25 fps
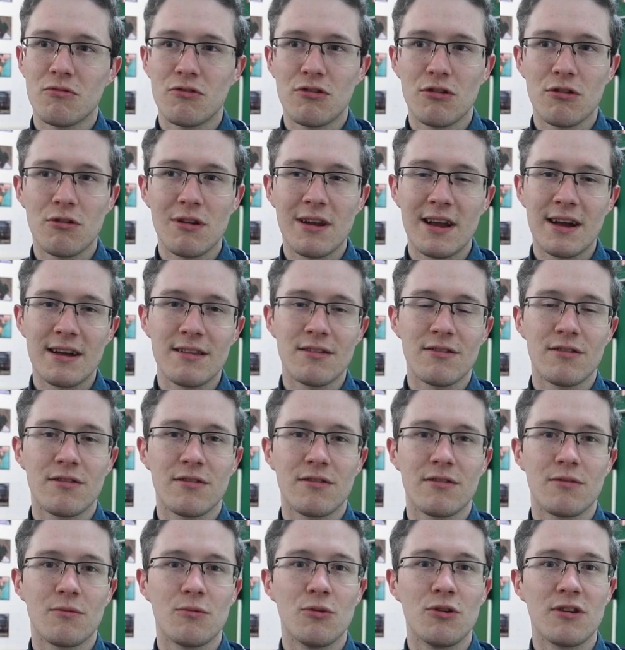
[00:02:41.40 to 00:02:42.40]
two
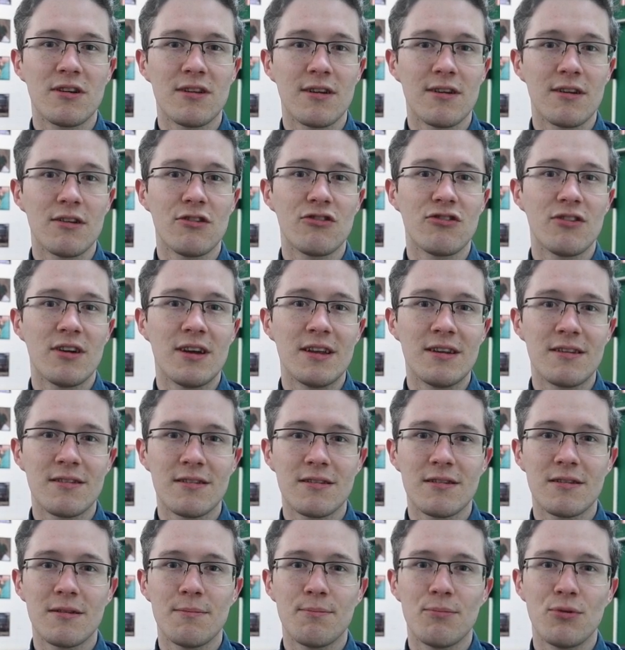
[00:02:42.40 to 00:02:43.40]
lads working out a shed,
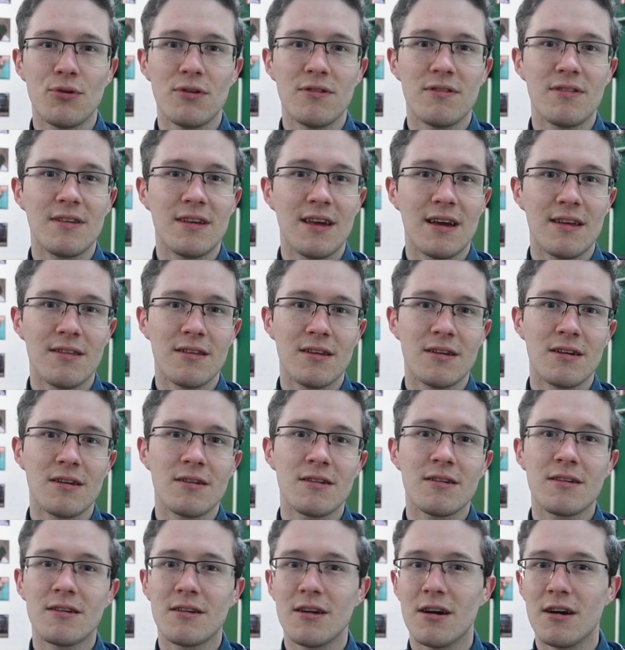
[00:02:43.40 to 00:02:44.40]
putting together
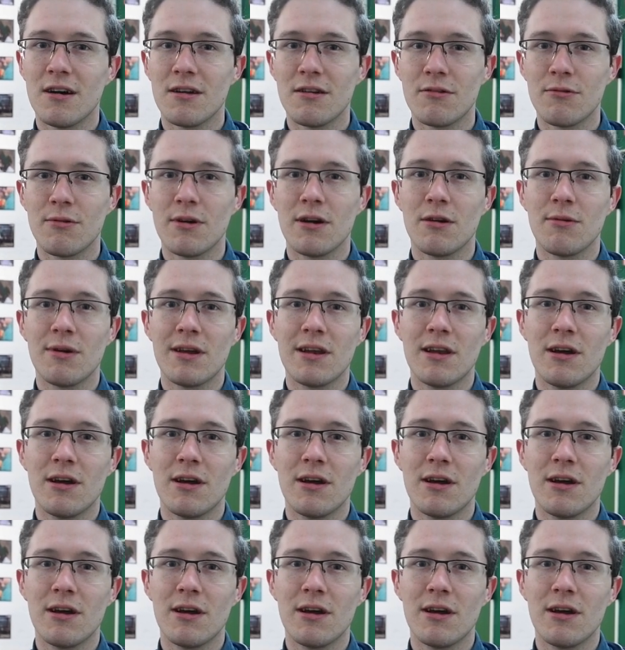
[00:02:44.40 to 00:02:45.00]
garden railway